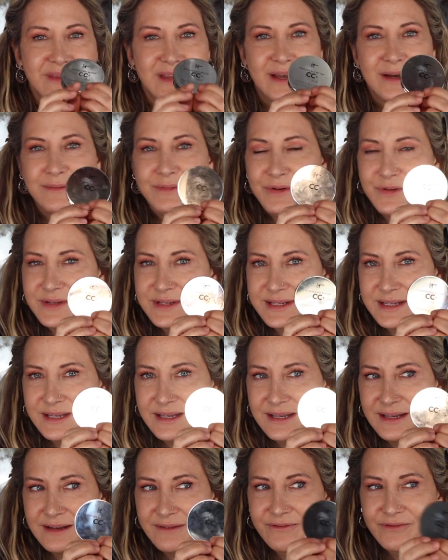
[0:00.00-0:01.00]
I'm
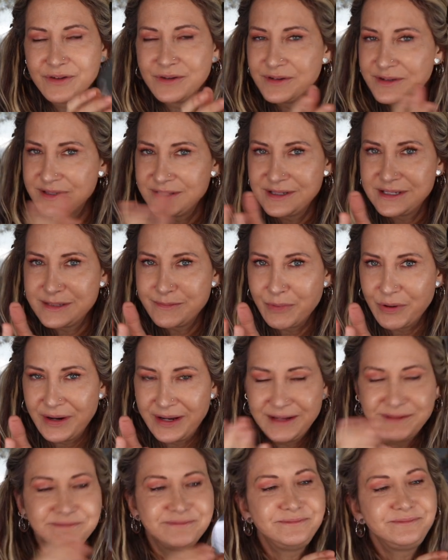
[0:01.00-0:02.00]
using, for
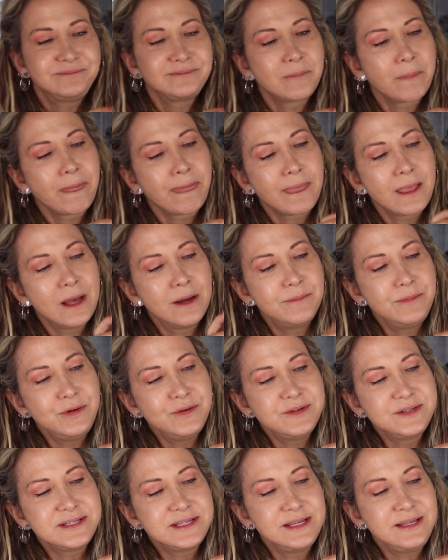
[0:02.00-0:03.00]
spring, I'm
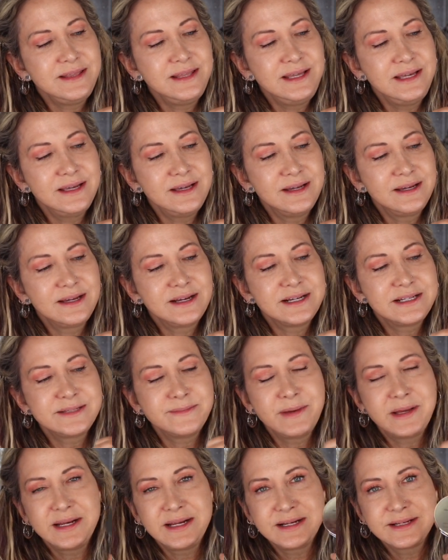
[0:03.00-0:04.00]
using the It
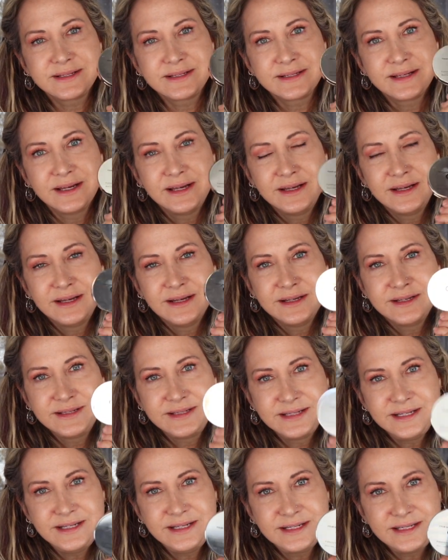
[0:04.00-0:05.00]
Cosmetics
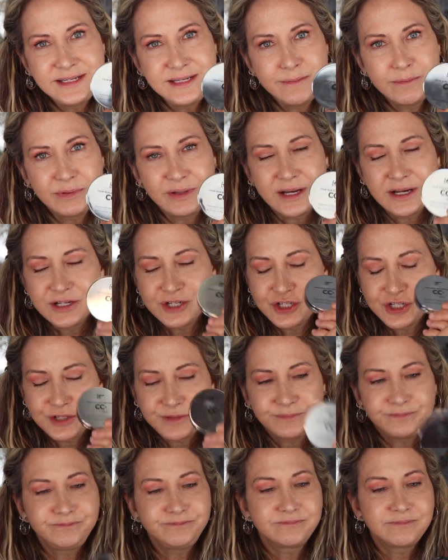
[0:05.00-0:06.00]
CC
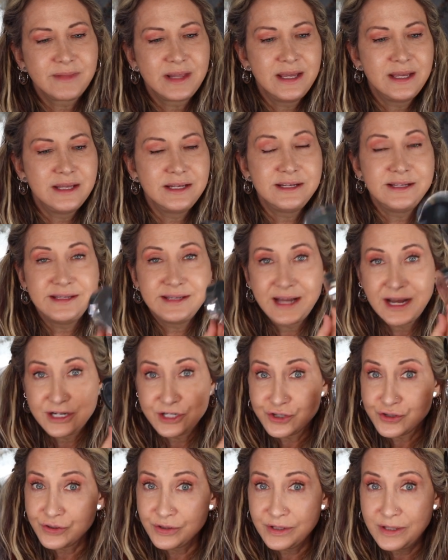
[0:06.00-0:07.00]
Blush in
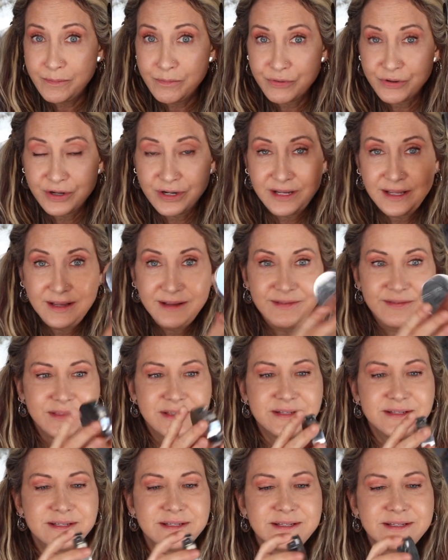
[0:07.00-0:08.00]
Naturally Pretty.
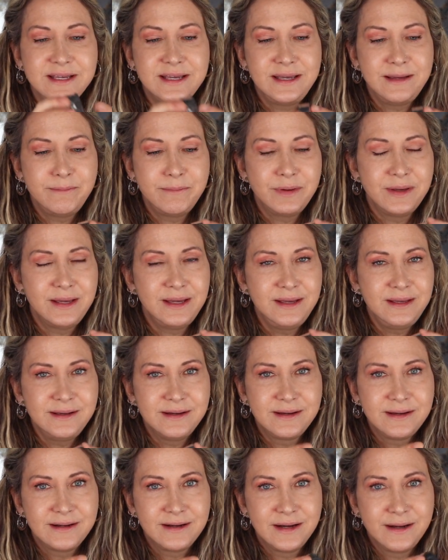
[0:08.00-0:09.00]
This is a
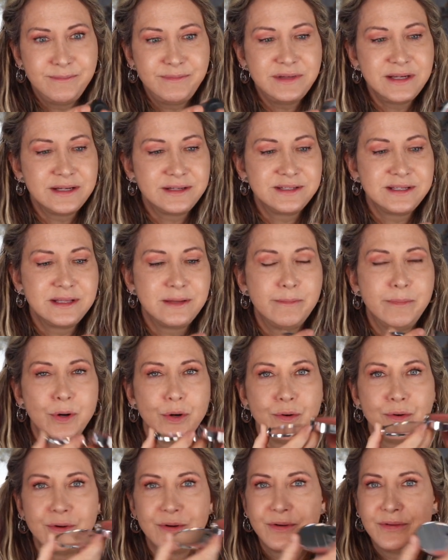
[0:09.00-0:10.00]
pink. I'm down to the
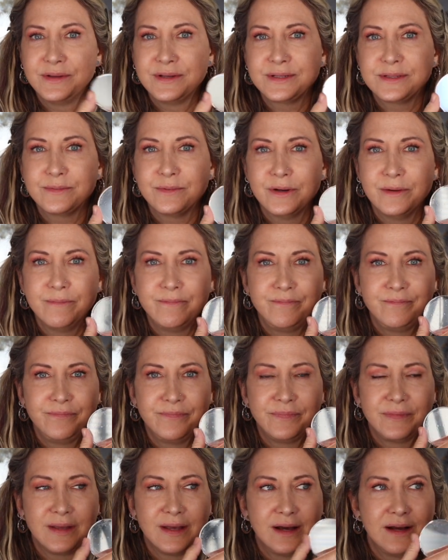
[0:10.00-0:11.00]
bone on this one.
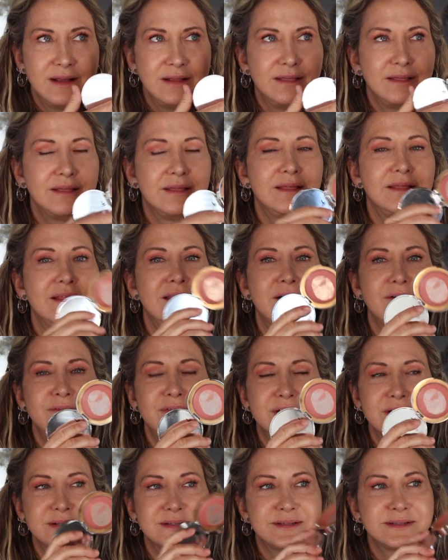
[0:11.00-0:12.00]
I love
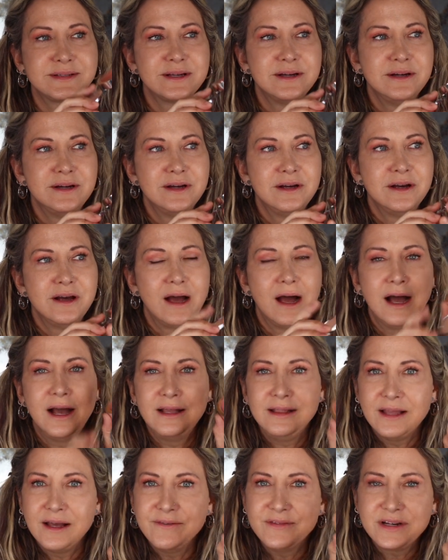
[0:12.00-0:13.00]
this.
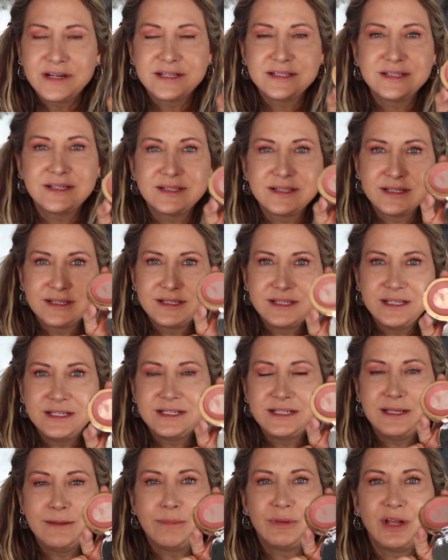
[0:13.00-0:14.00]
I love it because it's a
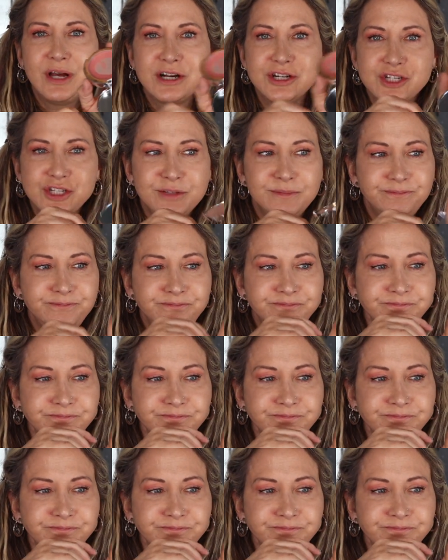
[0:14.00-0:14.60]
CC blush.